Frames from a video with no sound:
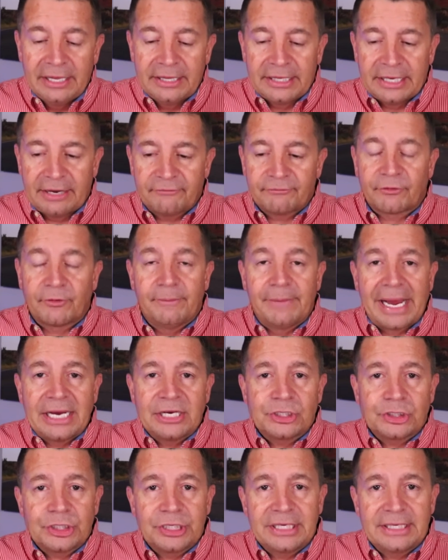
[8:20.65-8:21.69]
the
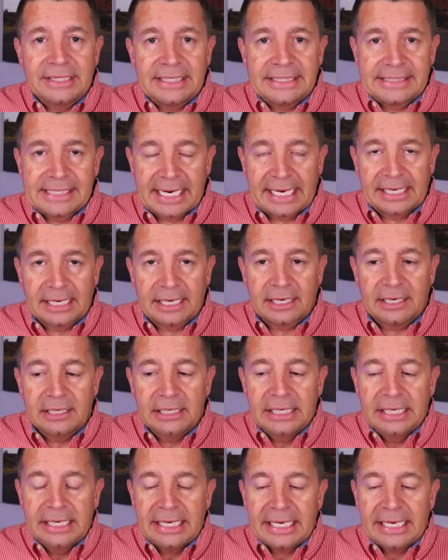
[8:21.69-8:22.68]
information and the data